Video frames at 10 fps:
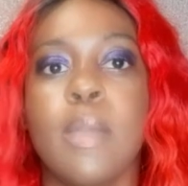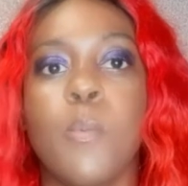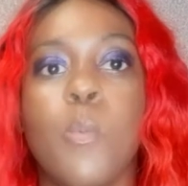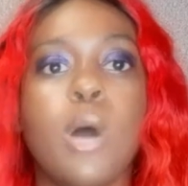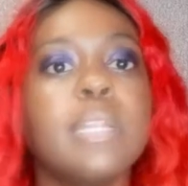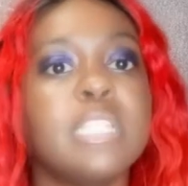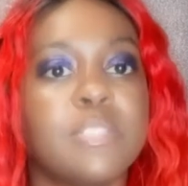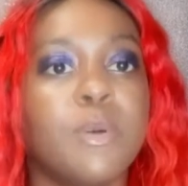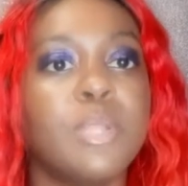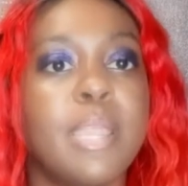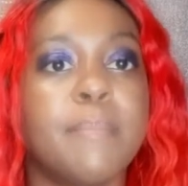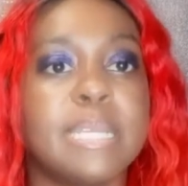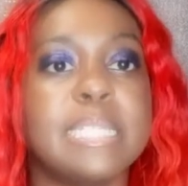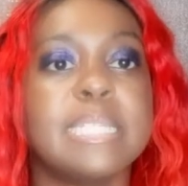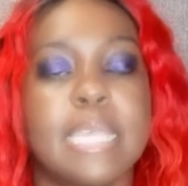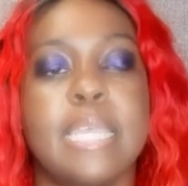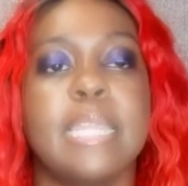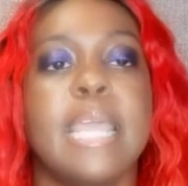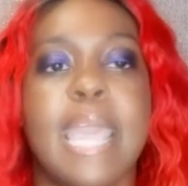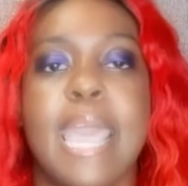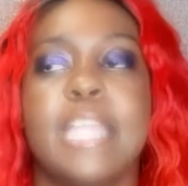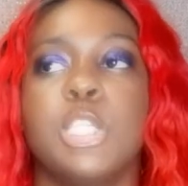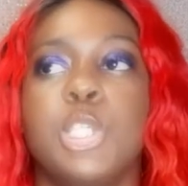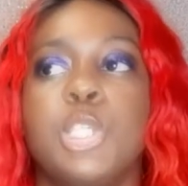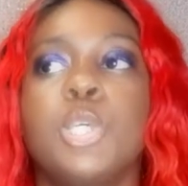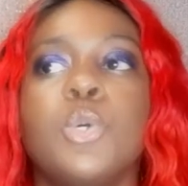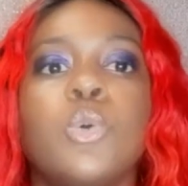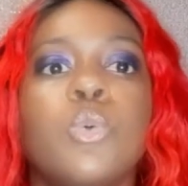one, exfoliate my skin and two,